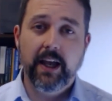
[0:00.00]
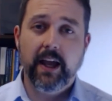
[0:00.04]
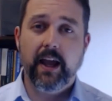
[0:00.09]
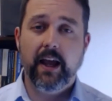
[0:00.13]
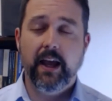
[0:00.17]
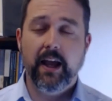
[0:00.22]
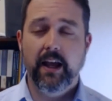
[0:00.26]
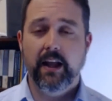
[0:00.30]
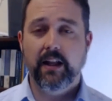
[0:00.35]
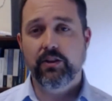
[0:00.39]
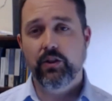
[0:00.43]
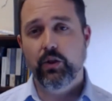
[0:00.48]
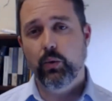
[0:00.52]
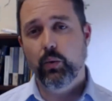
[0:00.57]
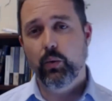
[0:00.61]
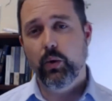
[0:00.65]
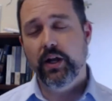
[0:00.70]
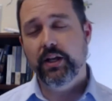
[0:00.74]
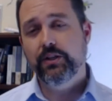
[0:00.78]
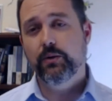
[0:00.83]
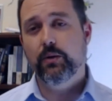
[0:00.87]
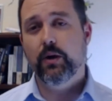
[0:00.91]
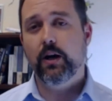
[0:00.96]
and the way
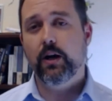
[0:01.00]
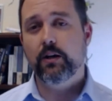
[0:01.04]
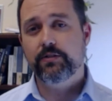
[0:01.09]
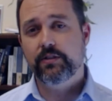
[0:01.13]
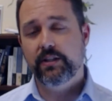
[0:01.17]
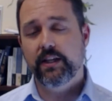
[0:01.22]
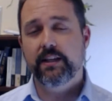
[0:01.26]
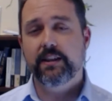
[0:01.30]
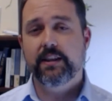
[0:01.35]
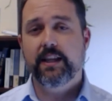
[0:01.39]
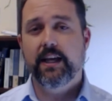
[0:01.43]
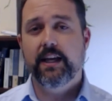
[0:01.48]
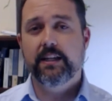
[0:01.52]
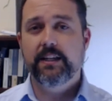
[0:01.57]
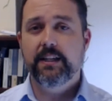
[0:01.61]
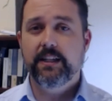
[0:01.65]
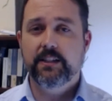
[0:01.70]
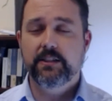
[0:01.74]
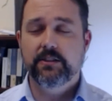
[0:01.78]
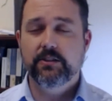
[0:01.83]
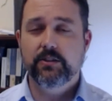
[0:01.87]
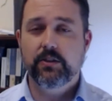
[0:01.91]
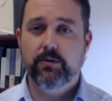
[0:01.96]
you offset that
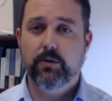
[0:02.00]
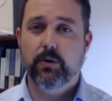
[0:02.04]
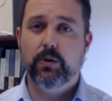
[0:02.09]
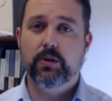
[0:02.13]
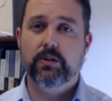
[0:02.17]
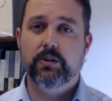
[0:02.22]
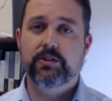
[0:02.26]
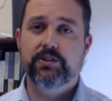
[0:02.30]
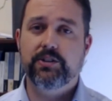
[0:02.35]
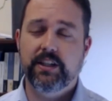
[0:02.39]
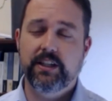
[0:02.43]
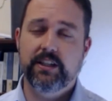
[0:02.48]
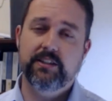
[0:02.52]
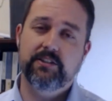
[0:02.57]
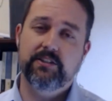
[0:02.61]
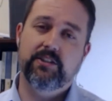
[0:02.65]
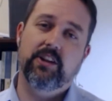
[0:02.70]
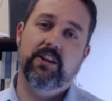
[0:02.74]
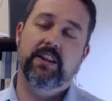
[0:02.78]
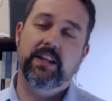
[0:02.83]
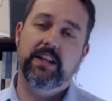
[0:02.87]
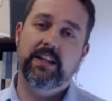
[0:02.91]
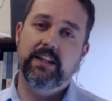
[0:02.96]
in a divorce is
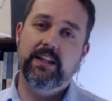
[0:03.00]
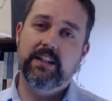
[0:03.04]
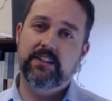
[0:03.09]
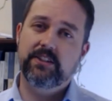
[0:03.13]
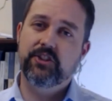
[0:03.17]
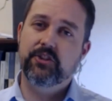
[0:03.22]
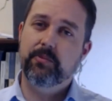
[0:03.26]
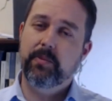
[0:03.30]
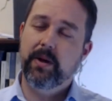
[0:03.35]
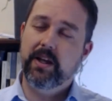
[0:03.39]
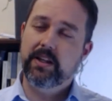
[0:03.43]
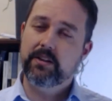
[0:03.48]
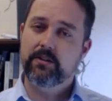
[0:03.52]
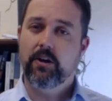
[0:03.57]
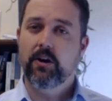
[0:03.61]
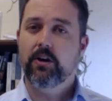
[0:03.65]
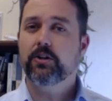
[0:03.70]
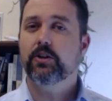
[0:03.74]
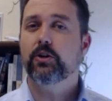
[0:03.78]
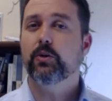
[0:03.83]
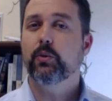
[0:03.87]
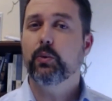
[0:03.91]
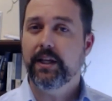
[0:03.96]
that the kids spend
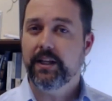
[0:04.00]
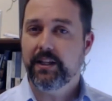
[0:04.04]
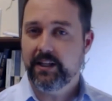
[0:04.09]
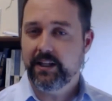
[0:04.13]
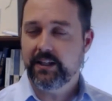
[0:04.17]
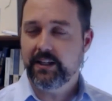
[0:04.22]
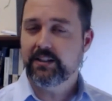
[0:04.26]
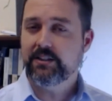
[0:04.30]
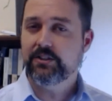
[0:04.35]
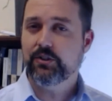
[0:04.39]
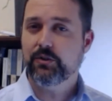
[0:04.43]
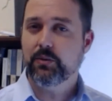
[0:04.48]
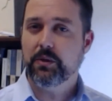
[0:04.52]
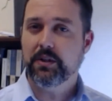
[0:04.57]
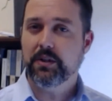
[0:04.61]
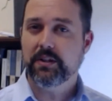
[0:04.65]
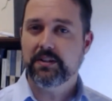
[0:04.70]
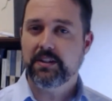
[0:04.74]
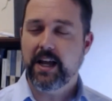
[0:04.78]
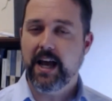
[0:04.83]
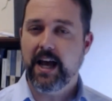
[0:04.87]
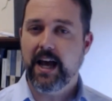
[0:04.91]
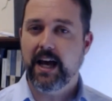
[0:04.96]
longer weekends with
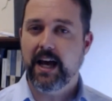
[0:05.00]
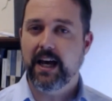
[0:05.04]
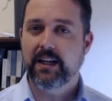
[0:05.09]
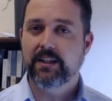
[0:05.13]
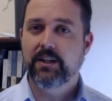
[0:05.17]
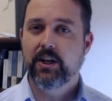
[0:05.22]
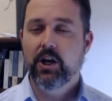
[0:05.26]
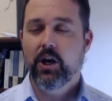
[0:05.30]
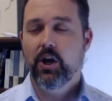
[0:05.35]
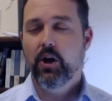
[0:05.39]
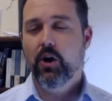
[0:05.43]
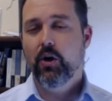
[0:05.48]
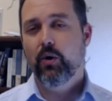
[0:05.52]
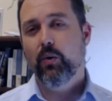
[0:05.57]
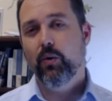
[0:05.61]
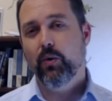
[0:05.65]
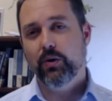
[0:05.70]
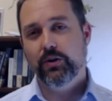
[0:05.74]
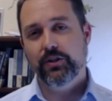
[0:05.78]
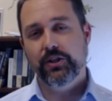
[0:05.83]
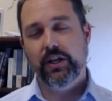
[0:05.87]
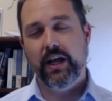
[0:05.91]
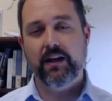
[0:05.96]
dad
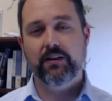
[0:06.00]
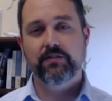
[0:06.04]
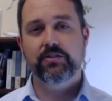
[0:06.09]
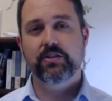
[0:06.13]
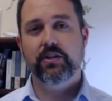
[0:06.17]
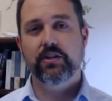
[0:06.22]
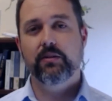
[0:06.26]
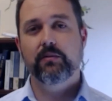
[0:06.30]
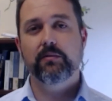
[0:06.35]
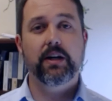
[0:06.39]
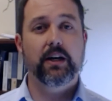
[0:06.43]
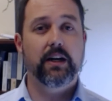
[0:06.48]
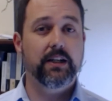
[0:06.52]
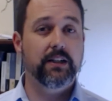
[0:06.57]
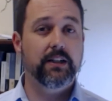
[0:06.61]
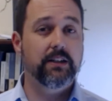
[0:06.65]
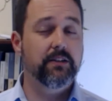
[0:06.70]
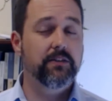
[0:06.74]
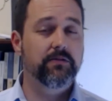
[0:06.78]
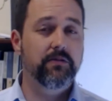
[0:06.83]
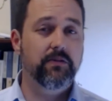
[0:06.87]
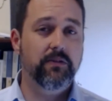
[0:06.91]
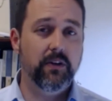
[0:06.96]
or you have some kind
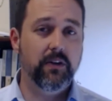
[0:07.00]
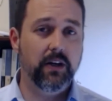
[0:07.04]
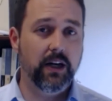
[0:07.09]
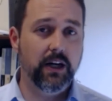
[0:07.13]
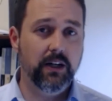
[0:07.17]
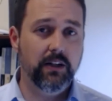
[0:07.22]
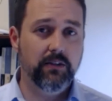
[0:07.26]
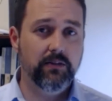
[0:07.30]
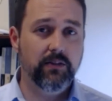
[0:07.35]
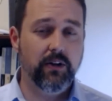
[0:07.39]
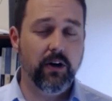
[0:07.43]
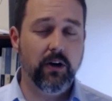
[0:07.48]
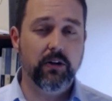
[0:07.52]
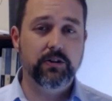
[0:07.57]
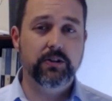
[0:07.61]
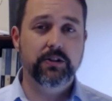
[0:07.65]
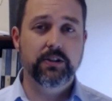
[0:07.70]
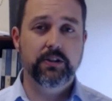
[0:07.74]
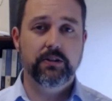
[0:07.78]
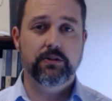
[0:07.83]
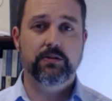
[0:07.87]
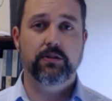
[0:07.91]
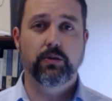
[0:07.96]
of, of
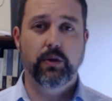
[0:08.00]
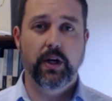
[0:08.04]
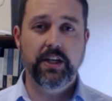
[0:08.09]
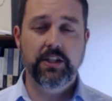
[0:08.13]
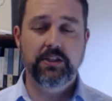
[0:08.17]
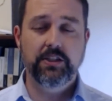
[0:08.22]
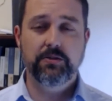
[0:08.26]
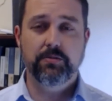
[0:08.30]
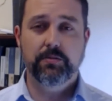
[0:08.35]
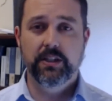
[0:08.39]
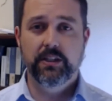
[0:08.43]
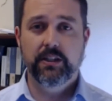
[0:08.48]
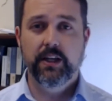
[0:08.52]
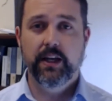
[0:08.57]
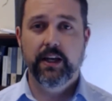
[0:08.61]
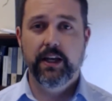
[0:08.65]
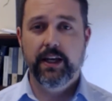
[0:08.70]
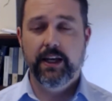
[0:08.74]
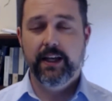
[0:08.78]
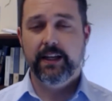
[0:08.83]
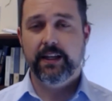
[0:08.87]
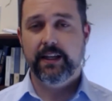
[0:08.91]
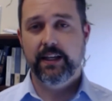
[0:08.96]
alternate arrangement.
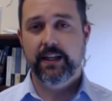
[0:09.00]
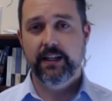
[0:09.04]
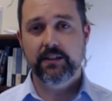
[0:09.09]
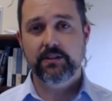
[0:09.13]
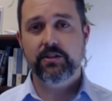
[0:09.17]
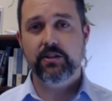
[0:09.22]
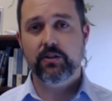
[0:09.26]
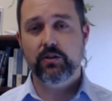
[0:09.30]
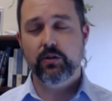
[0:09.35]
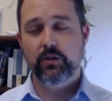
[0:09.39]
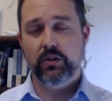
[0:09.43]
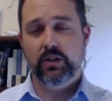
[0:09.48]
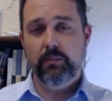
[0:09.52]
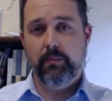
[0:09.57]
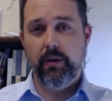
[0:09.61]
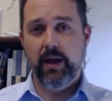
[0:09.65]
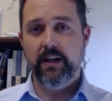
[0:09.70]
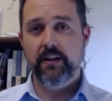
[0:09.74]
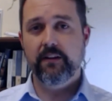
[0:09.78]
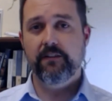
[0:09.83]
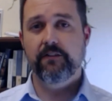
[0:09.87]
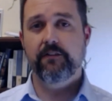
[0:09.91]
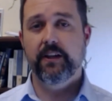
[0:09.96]
Kids are going to
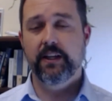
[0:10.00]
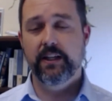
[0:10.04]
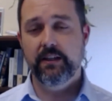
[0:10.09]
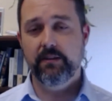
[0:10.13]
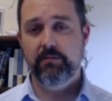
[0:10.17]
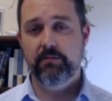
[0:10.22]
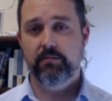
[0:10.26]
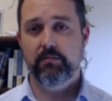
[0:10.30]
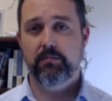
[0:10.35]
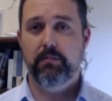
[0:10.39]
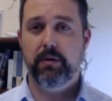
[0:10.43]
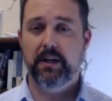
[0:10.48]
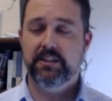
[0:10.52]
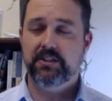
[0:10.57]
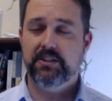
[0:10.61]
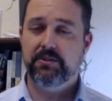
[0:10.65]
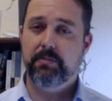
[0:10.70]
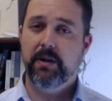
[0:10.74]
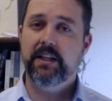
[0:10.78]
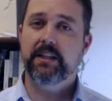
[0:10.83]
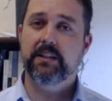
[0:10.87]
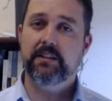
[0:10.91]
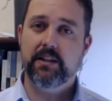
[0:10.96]
benefit by
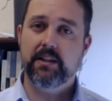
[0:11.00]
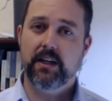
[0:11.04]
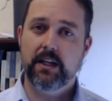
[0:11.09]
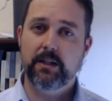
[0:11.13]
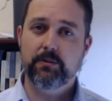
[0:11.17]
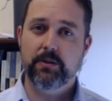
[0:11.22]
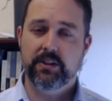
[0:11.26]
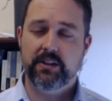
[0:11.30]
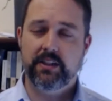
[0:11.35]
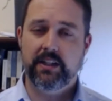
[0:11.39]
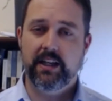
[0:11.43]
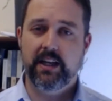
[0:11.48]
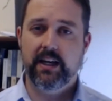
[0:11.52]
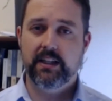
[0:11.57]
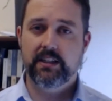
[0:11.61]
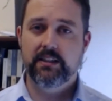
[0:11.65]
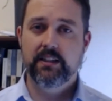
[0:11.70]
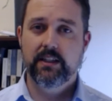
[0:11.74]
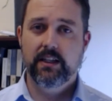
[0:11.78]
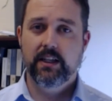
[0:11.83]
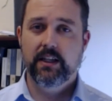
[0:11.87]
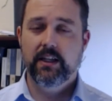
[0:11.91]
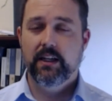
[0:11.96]
spending time with dad.
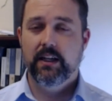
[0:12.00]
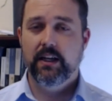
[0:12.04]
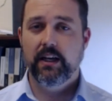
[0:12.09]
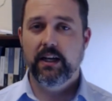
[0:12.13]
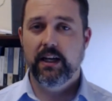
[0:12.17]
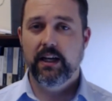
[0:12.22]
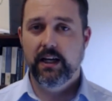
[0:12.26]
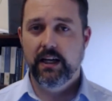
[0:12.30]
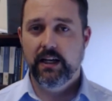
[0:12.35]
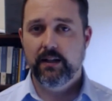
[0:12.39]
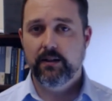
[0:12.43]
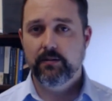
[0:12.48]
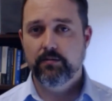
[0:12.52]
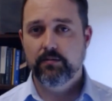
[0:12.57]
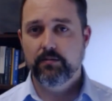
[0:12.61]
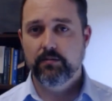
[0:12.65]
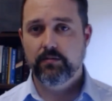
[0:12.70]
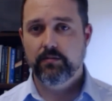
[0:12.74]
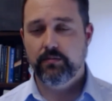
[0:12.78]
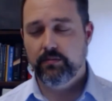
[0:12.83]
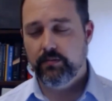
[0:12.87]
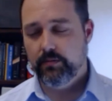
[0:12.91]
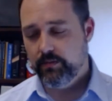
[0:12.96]

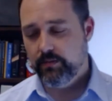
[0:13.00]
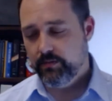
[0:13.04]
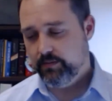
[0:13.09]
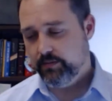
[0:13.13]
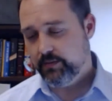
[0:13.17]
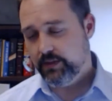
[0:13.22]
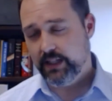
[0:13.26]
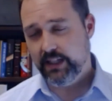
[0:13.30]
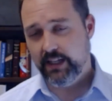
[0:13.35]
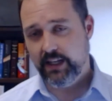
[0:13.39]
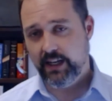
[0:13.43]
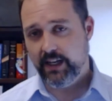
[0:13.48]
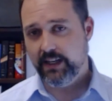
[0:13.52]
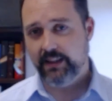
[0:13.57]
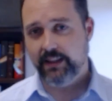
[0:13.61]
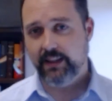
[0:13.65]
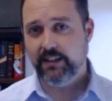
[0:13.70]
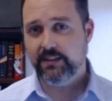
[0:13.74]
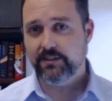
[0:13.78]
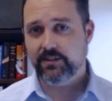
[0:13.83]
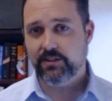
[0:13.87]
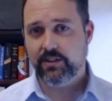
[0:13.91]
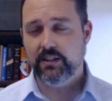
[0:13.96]
Um, I
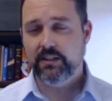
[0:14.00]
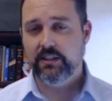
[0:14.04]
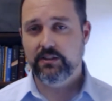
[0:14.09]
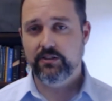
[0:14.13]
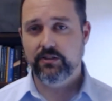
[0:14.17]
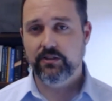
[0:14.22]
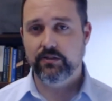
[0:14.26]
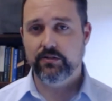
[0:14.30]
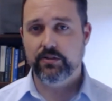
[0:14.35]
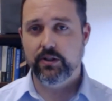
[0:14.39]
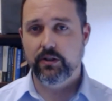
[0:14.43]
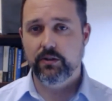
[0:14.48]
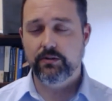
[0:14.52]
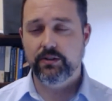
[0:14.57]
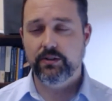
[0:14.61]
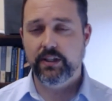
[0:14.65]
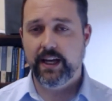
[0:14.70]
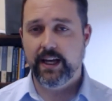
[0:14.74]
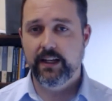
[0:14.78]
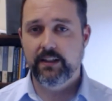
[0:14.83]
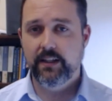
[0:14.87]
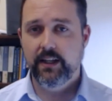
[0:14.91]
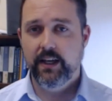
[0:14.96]
think studies have shown
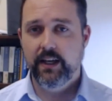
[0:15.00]
that